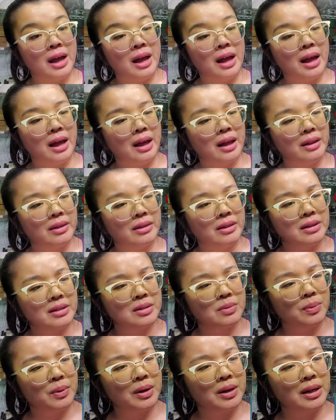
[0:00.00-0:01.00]
And
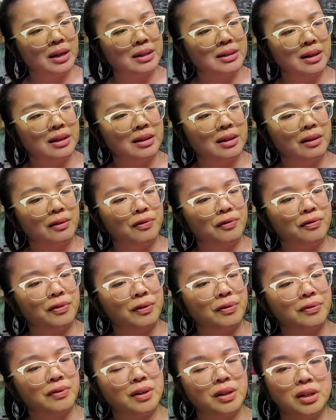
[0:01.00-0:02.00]
this one is in the
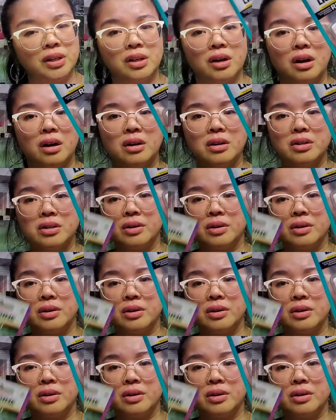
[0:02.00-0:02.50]
fifty yards.